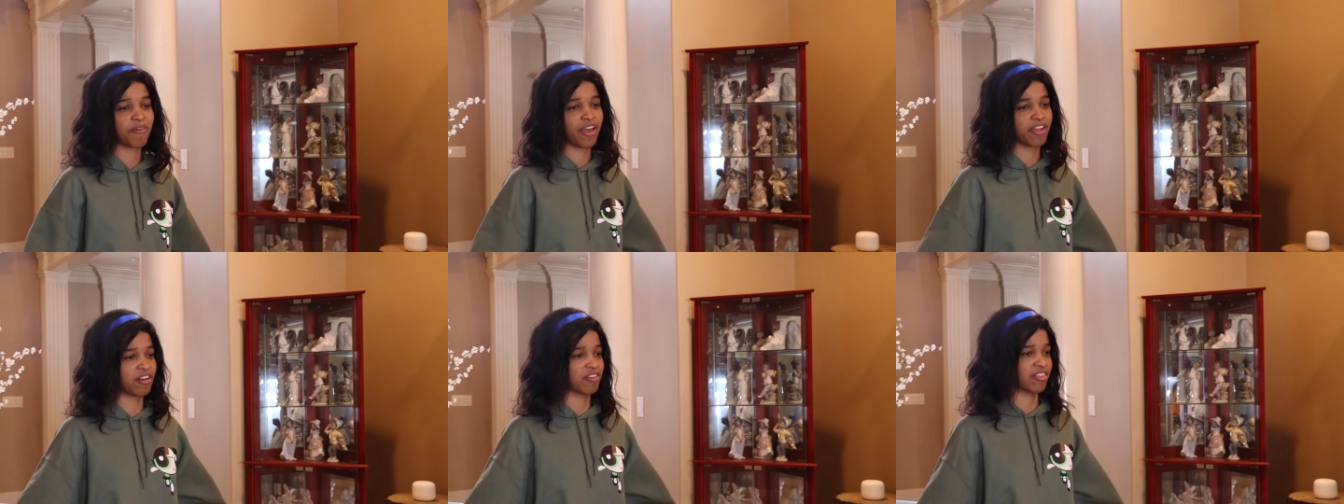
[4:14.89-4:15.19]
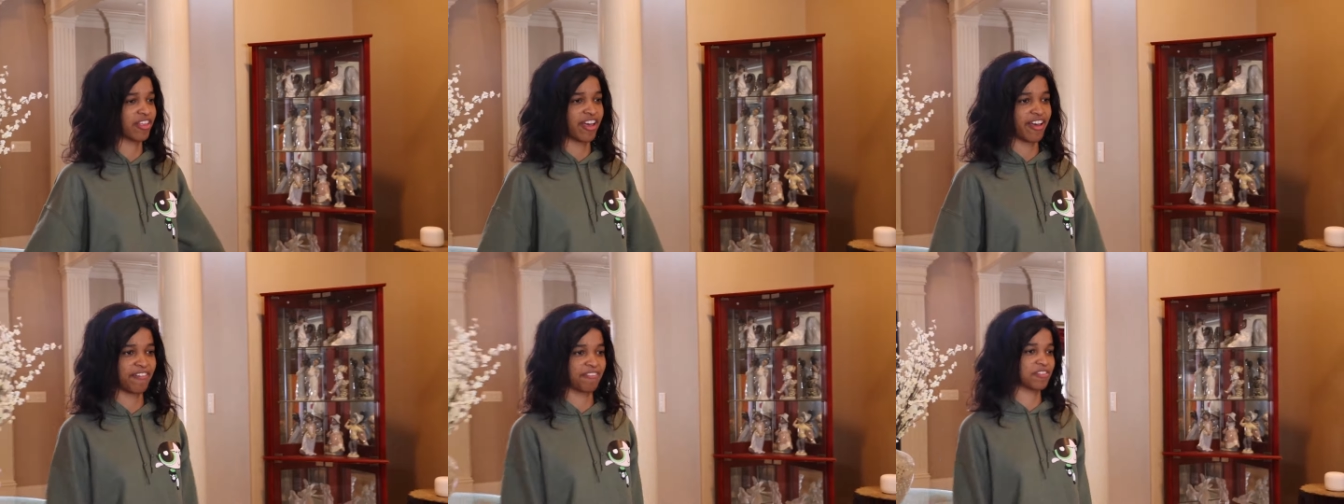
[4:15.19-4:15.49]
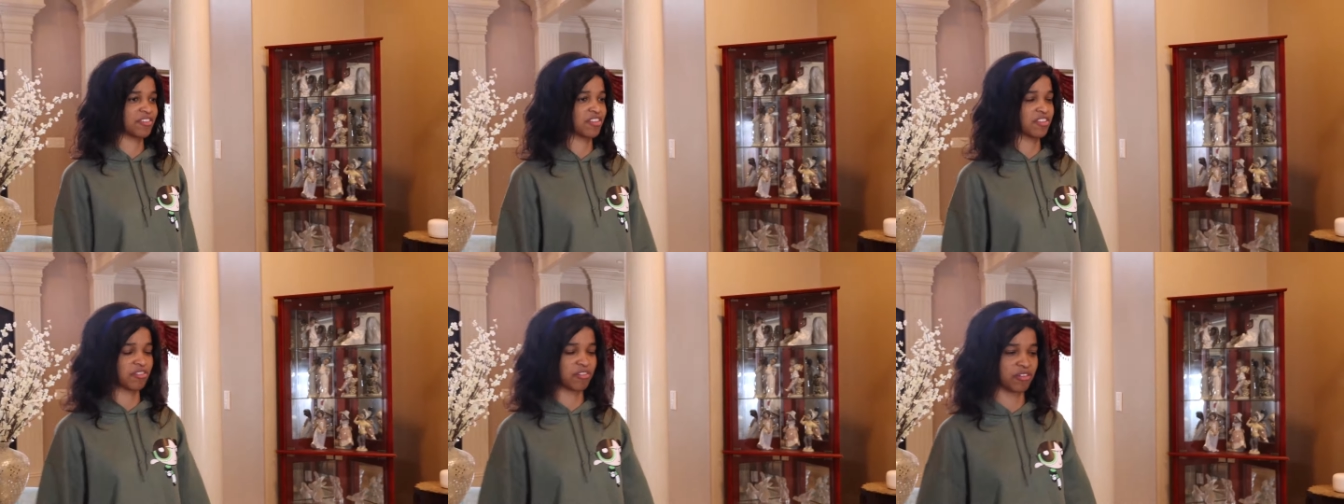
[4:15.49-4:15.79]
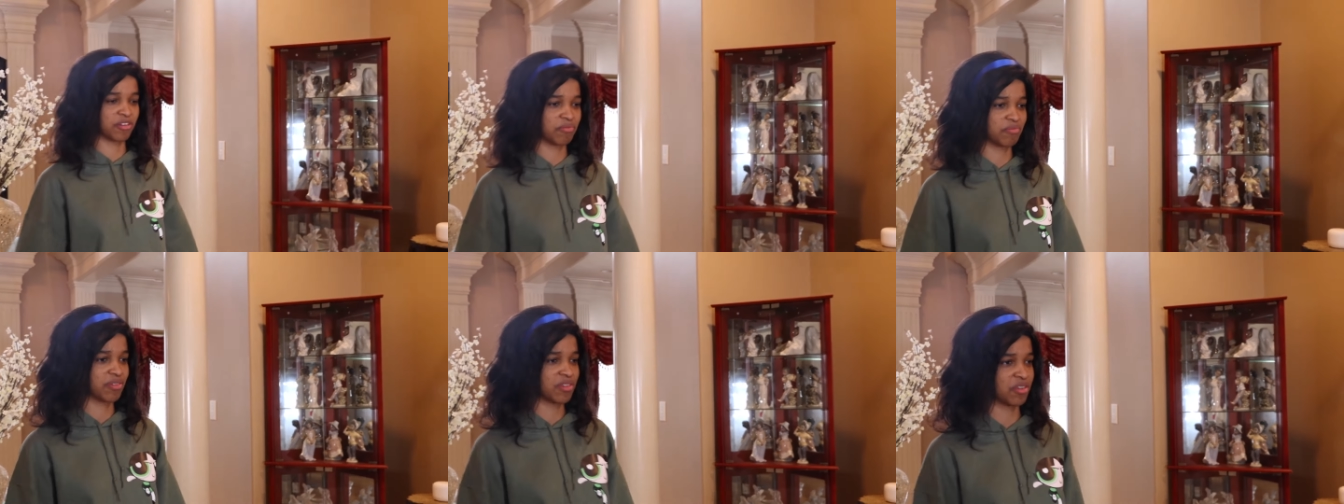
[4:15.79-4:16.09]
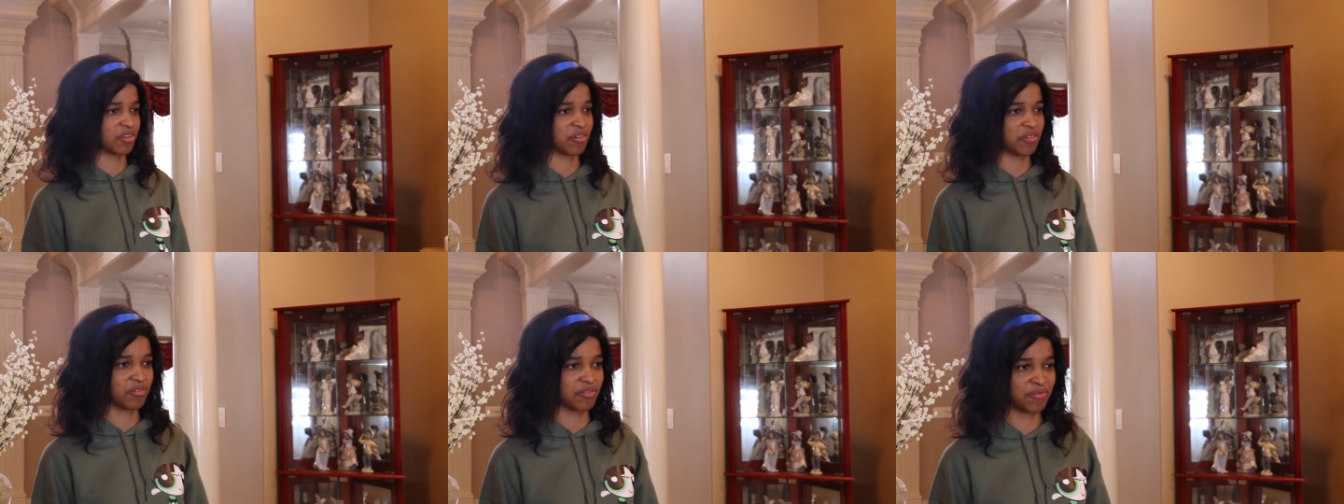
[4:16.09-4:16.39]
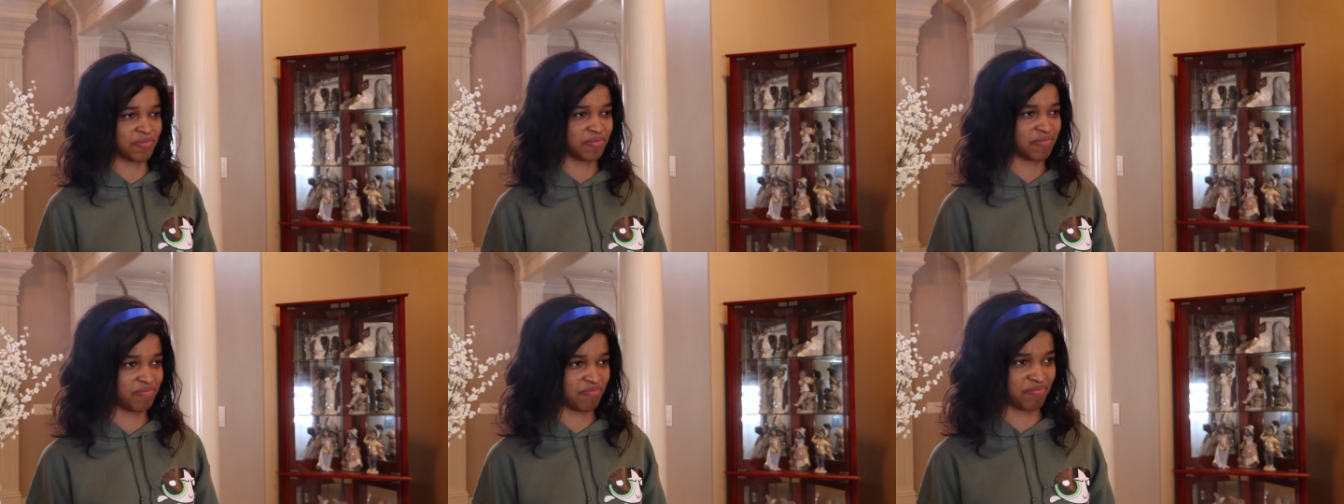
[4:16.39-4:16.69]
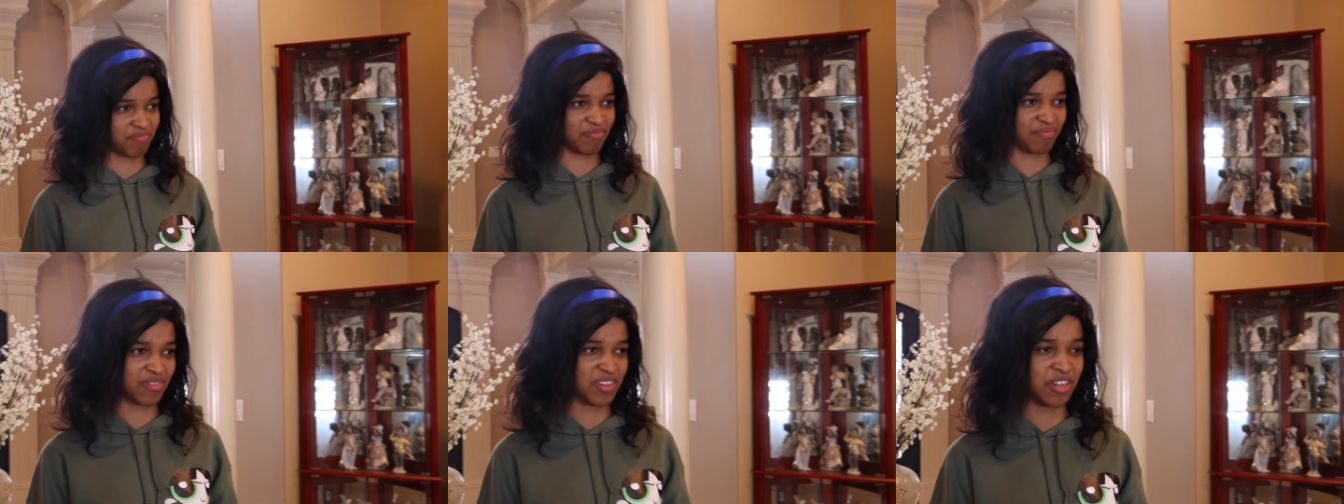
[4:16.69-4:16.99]
writer left the group, so,
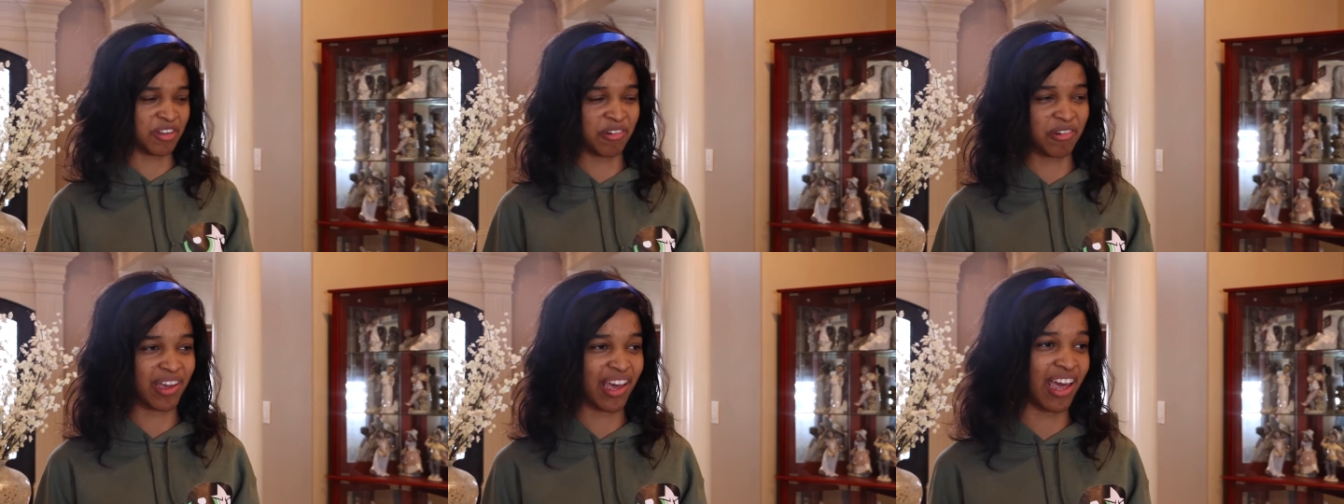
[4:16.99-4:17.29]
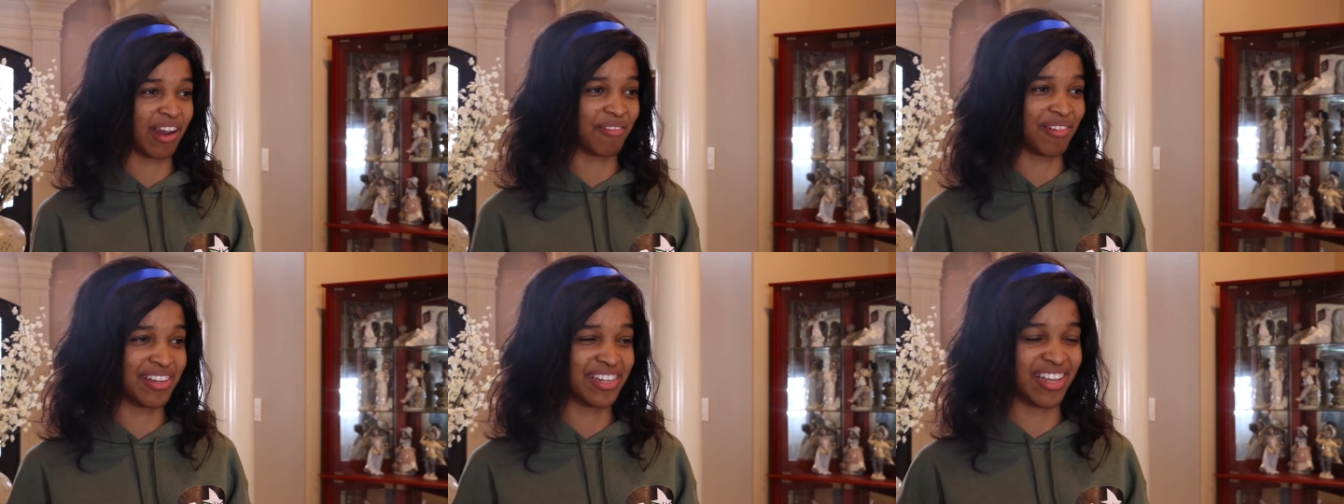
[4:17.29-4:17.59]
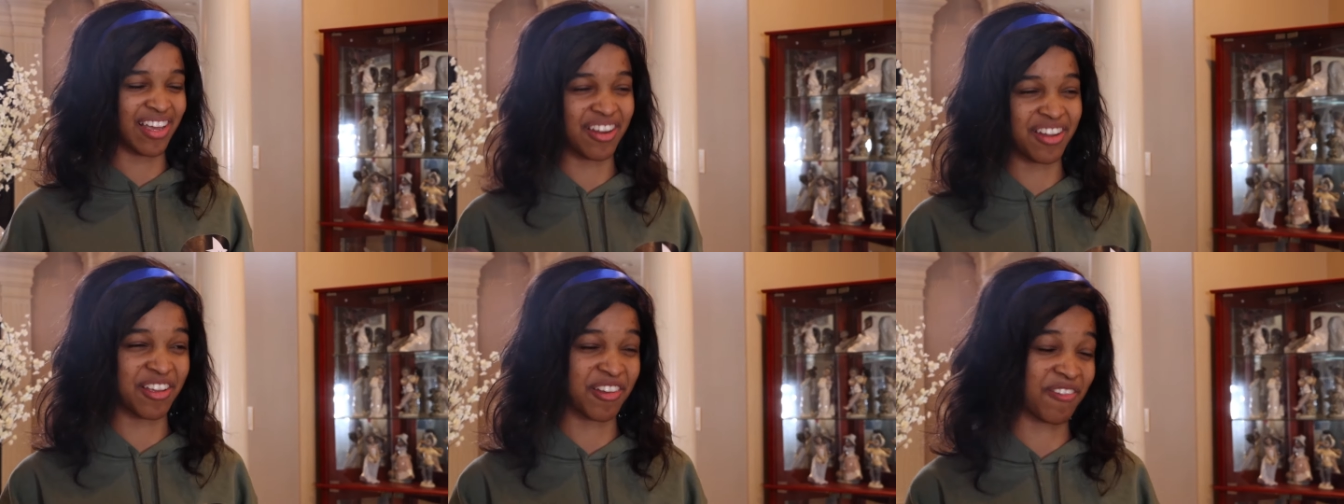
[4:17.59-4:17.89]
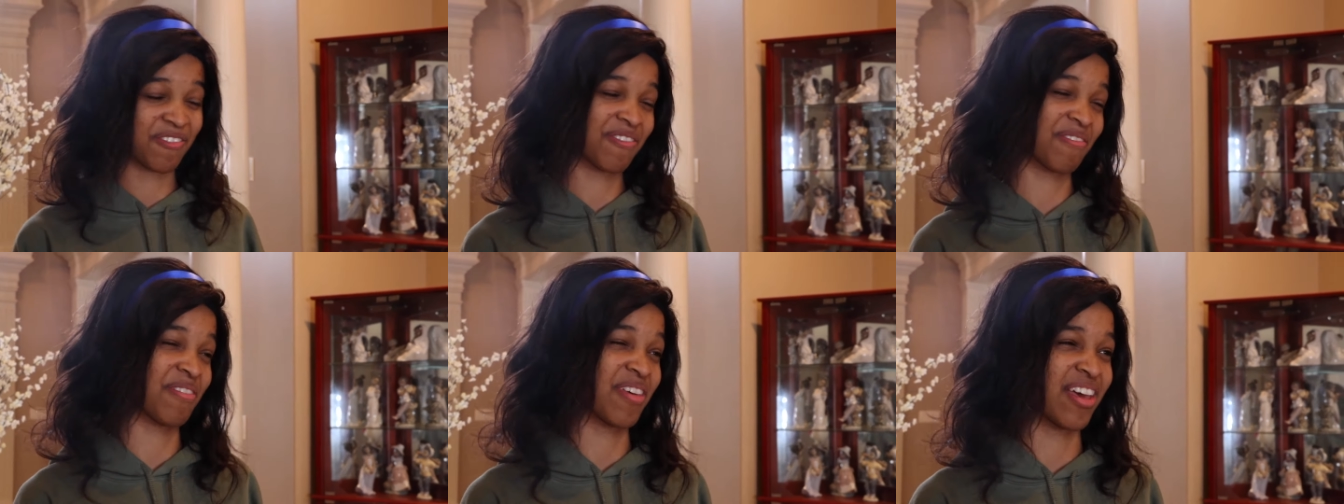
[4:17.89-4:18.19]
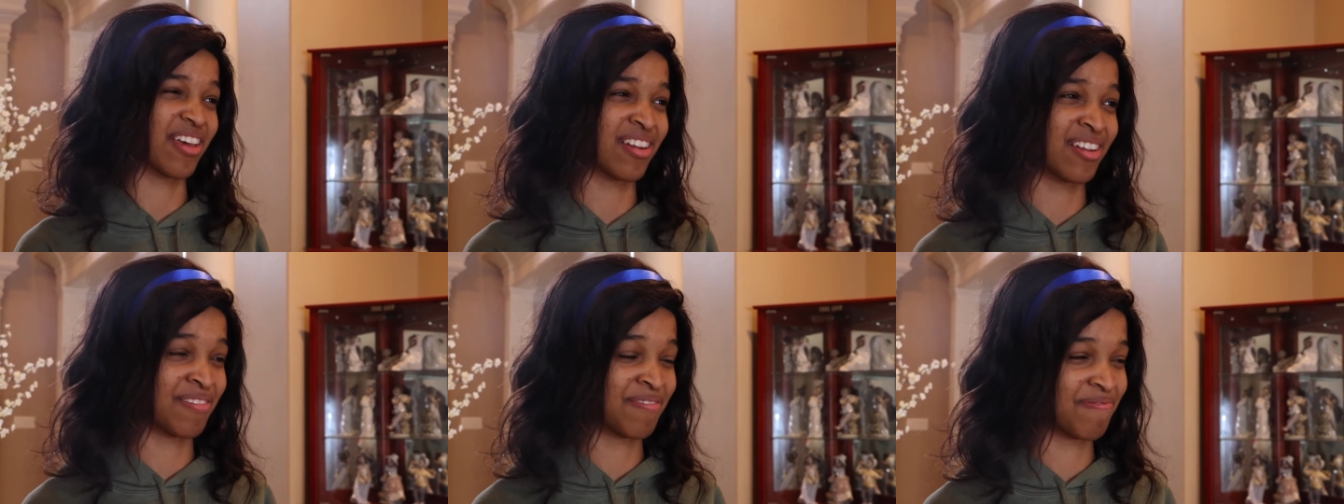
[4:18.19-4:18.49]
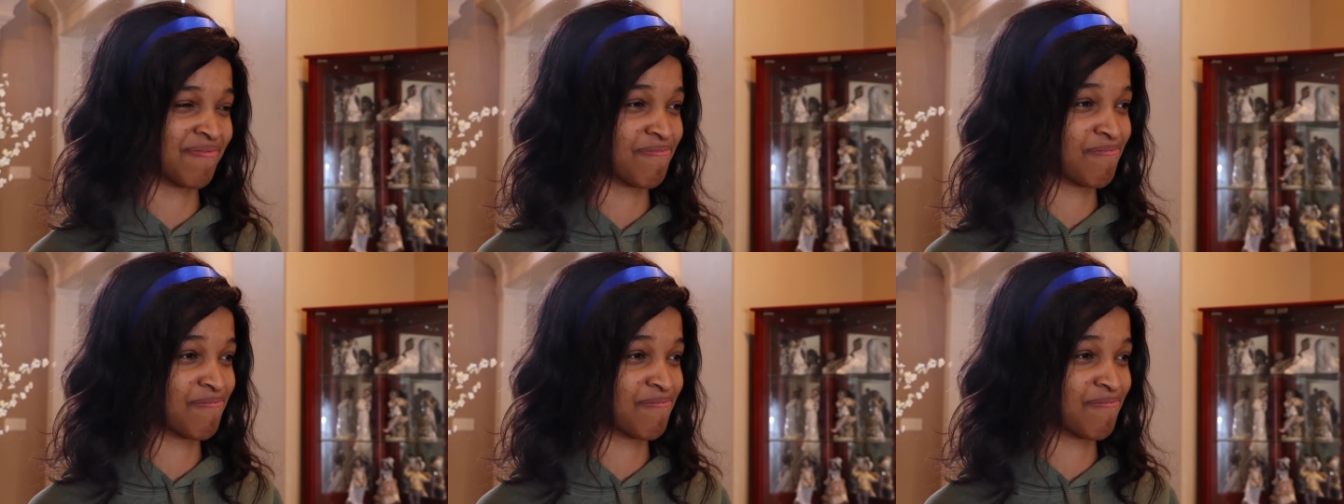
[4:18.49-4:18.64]
you know, it kind of went downhill from then.